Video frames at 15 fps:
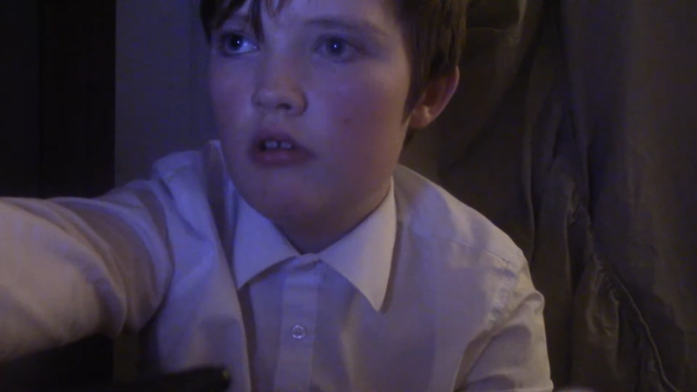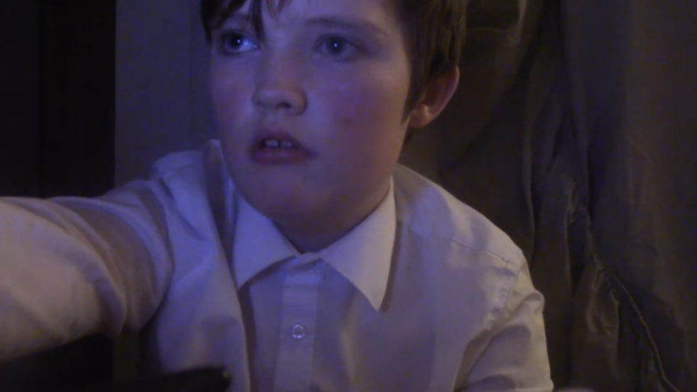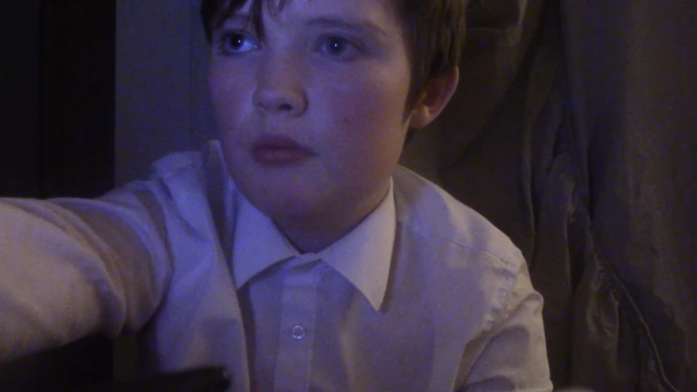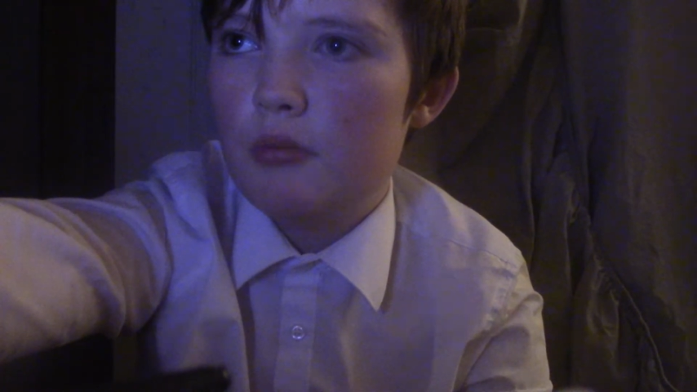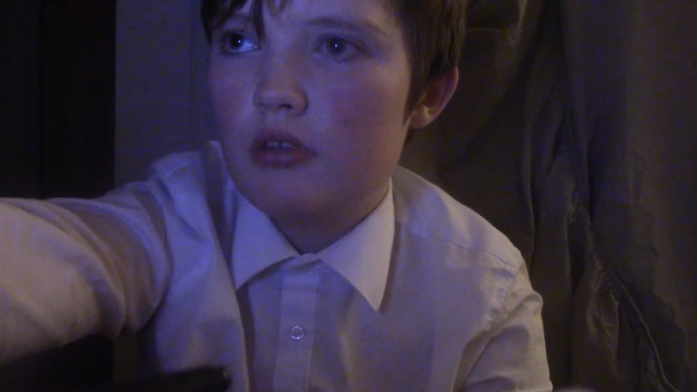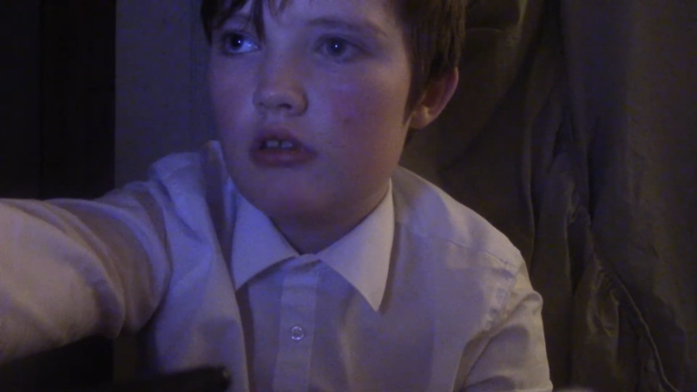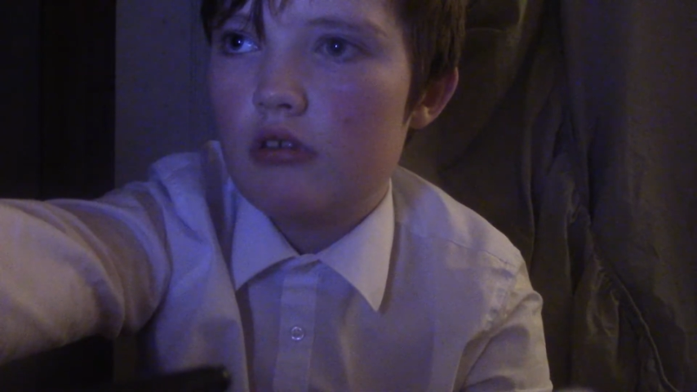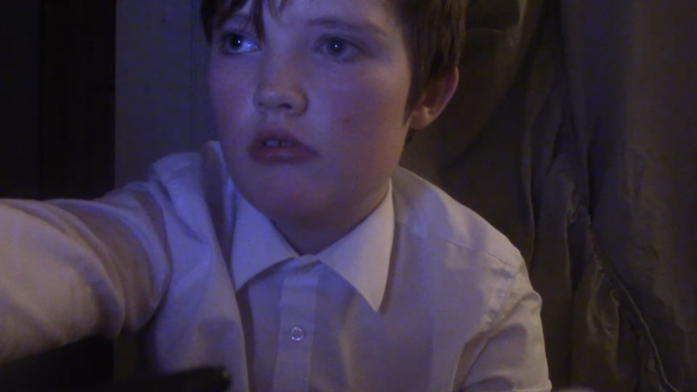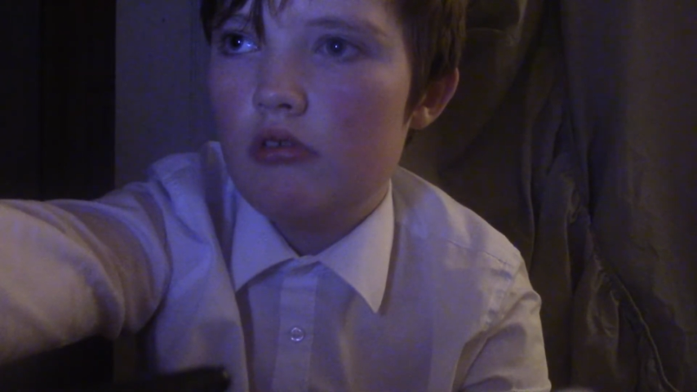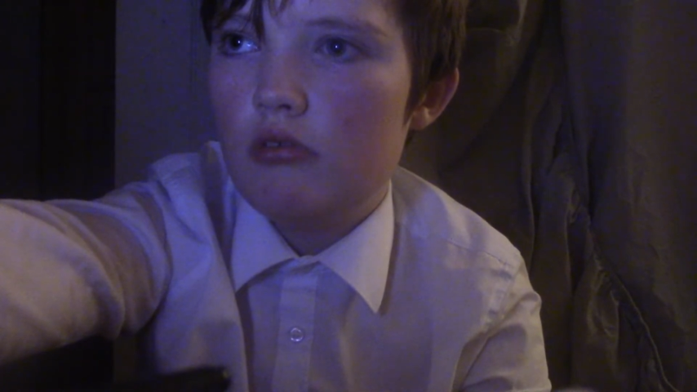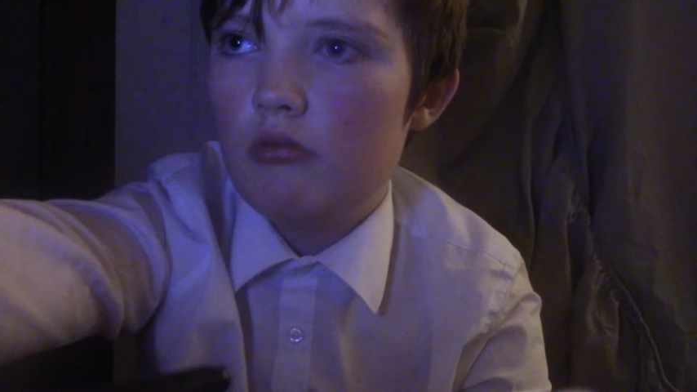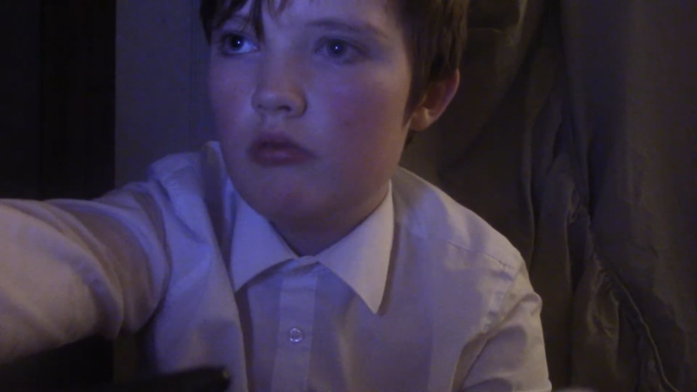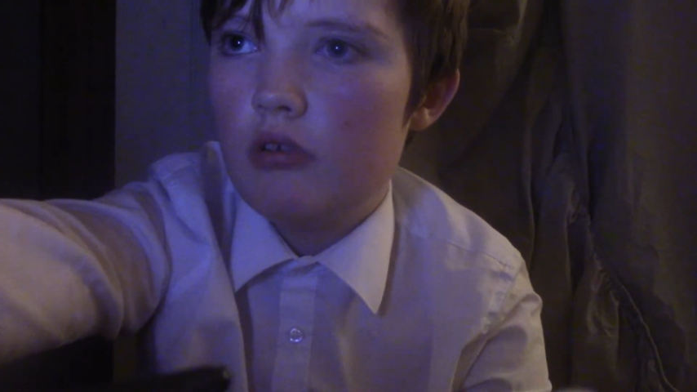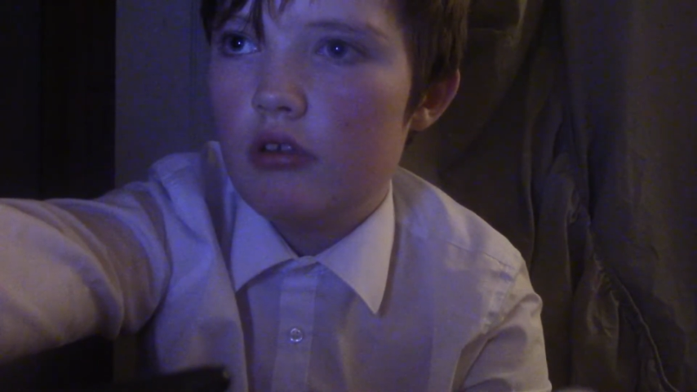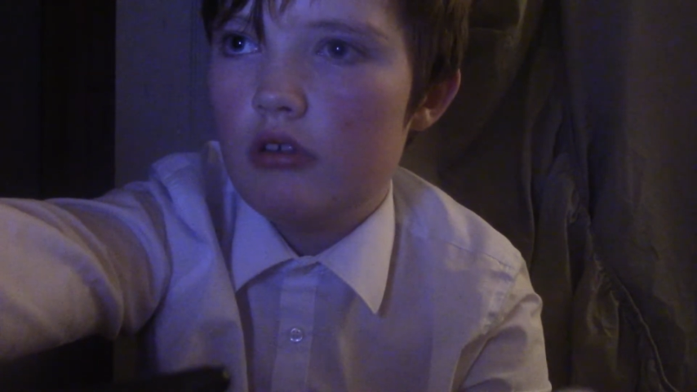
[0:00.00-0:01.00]

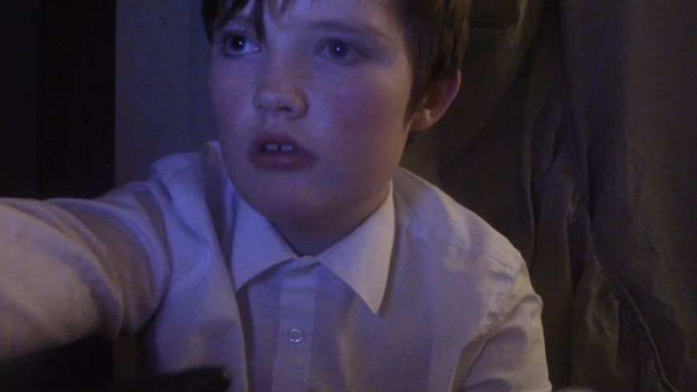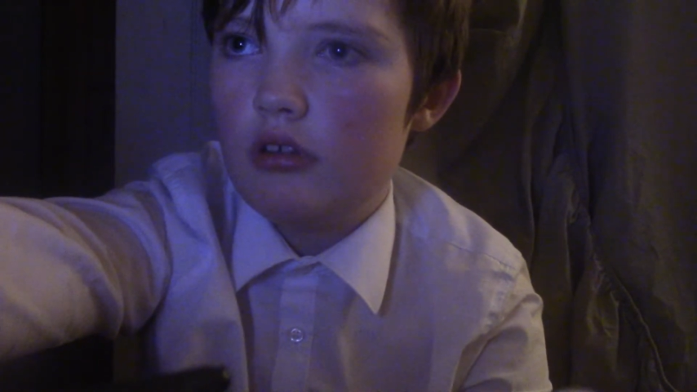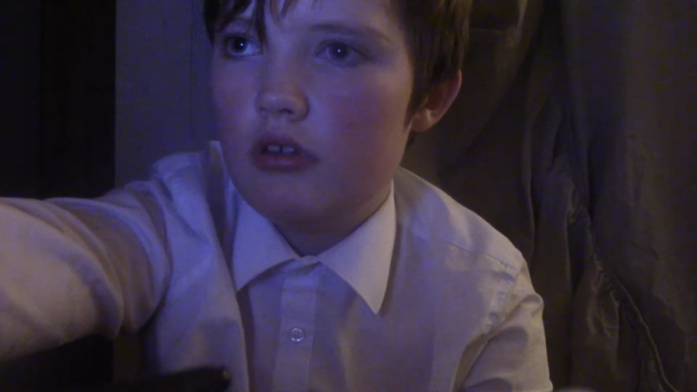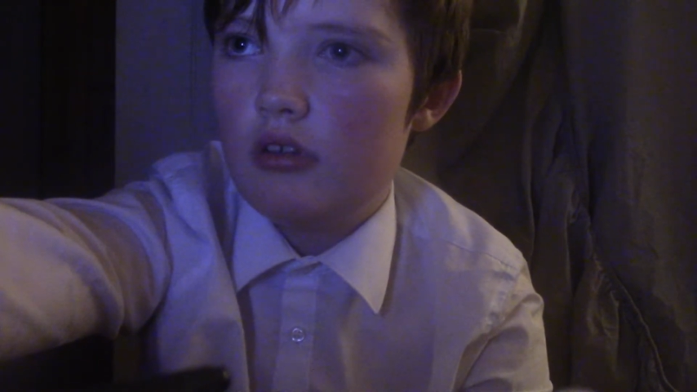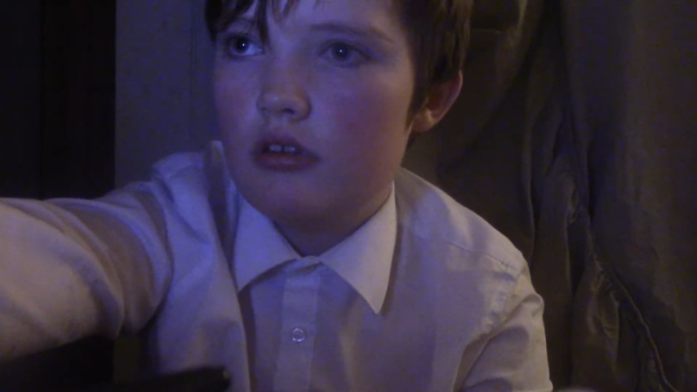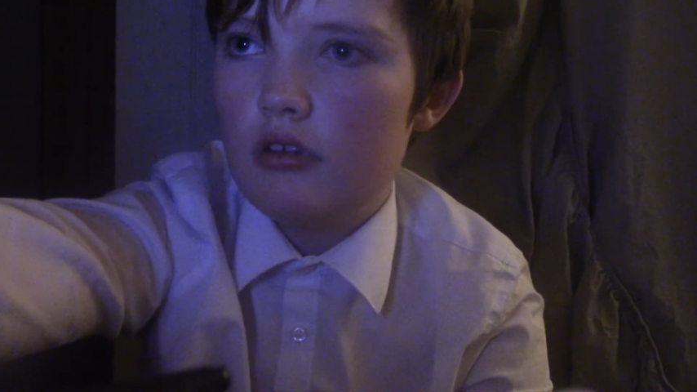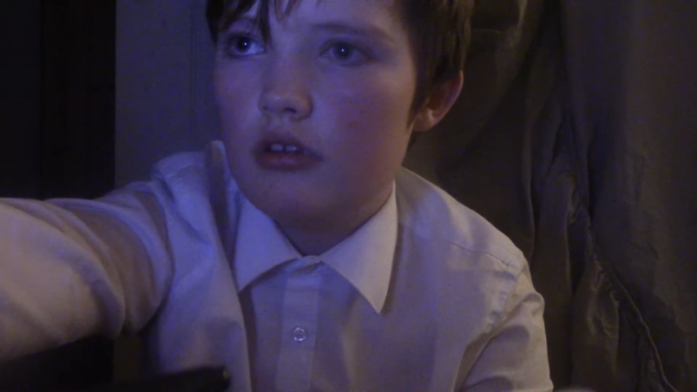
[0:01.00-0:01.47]
Limassol, where she